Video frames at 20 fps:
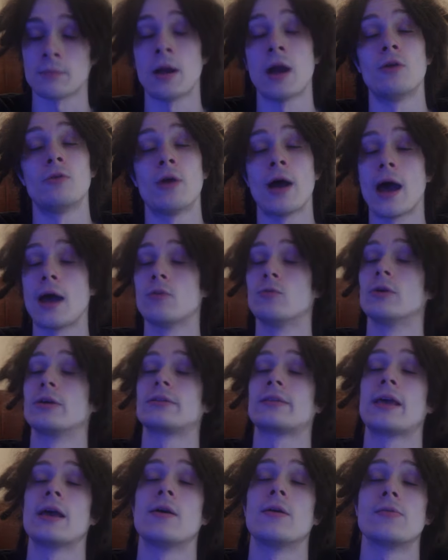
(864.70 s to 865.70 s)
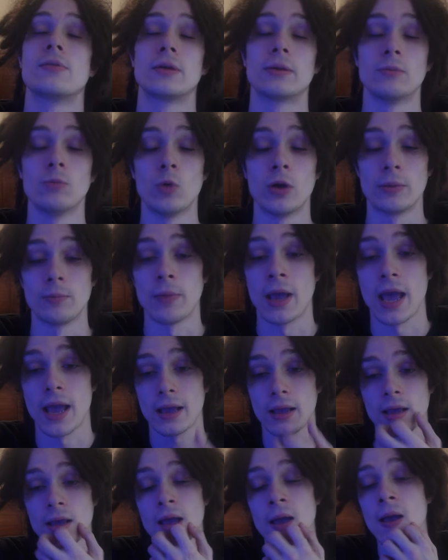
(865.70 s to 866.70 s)
my ride went there and then went
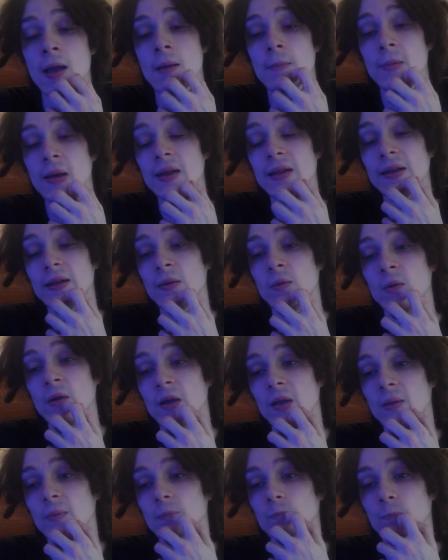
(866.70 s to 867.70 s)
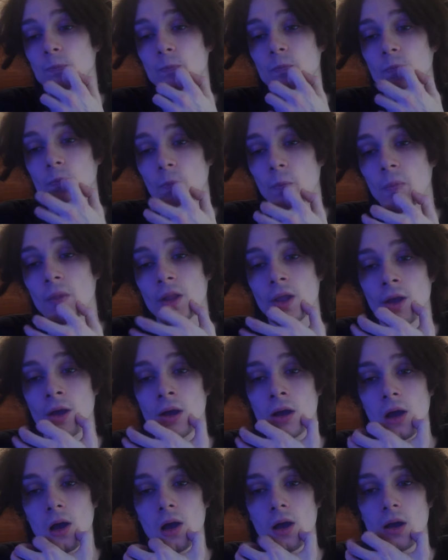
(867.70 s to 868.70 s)
back. But anyway,
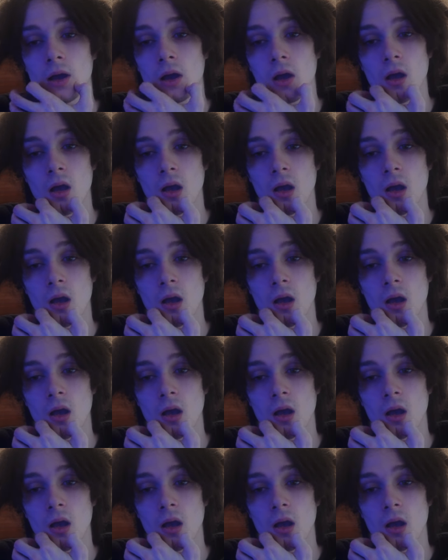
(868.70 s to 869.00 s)
uh,